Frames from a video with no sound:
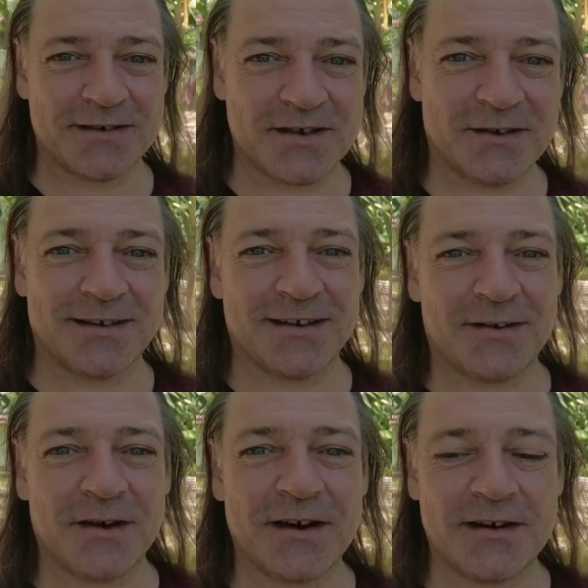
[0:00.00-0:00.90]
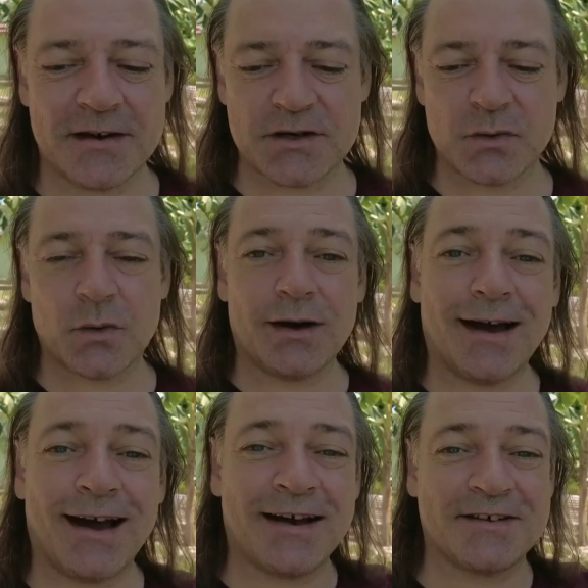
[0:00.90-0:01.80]
I decided that I needed to
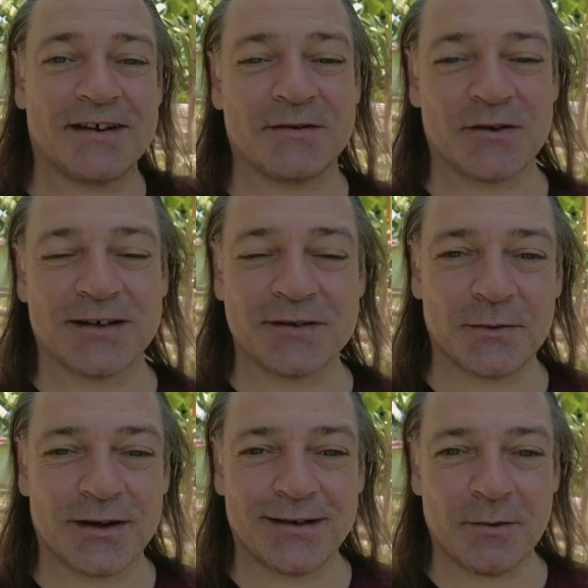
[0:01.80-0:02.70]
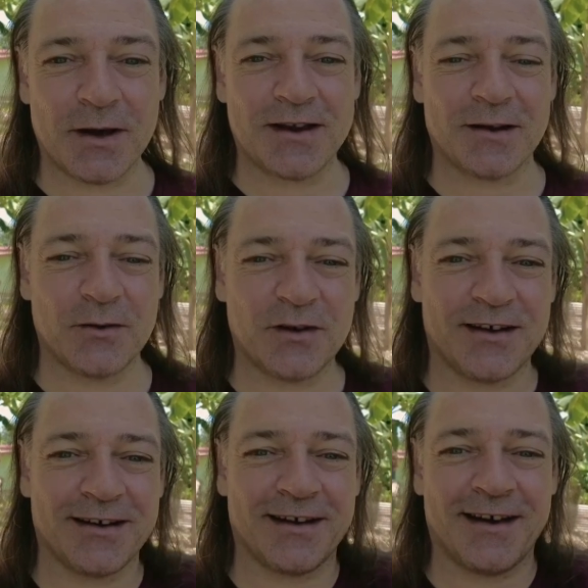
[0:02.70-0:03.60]
add a soundtrack to it, you know, make it look
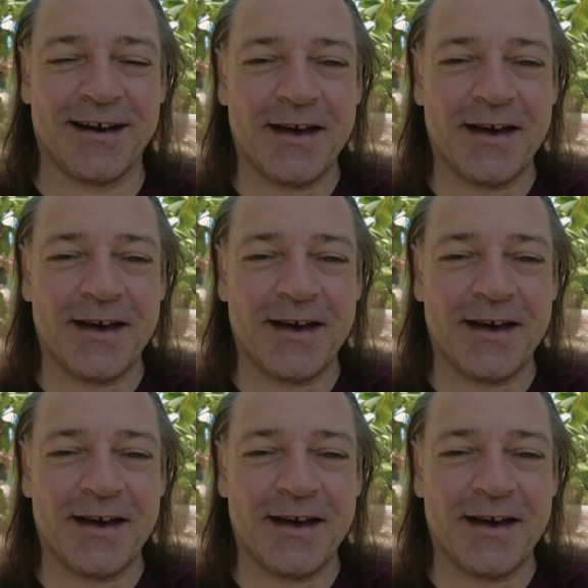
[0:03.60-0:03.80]
like,